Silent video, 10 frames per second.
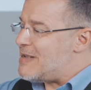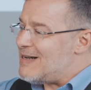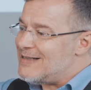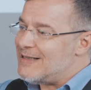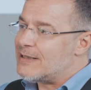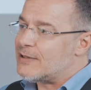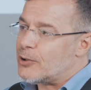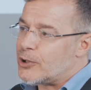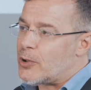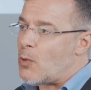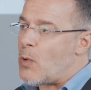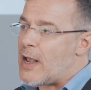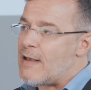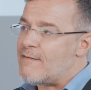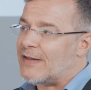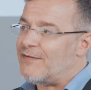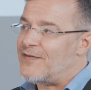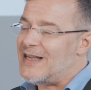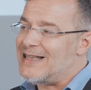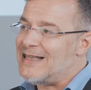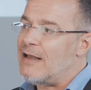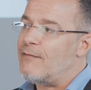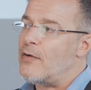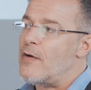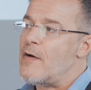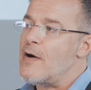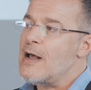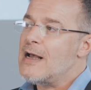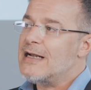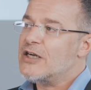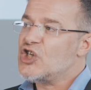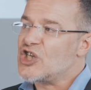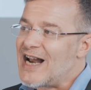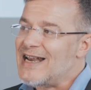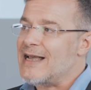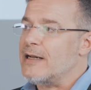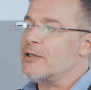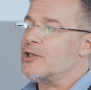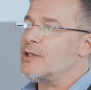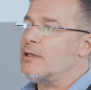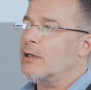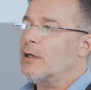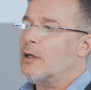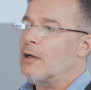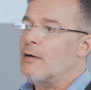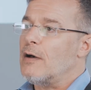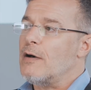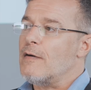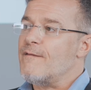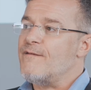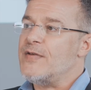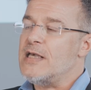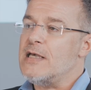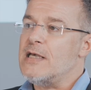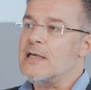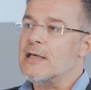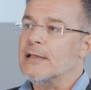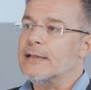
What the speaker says: built in such a way that they never challenged the